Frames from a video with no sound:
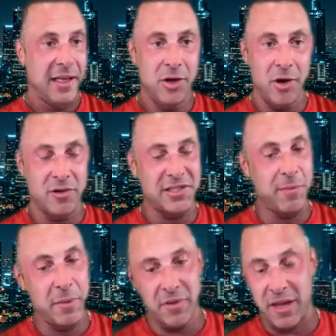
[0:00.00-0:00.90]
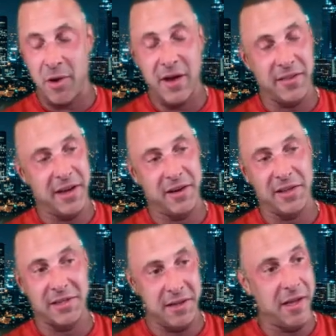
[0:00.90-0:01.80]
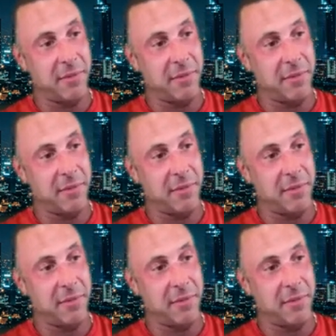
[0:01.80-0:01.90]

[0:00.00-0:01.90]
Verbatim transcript: you know, some people they don't get to hear this.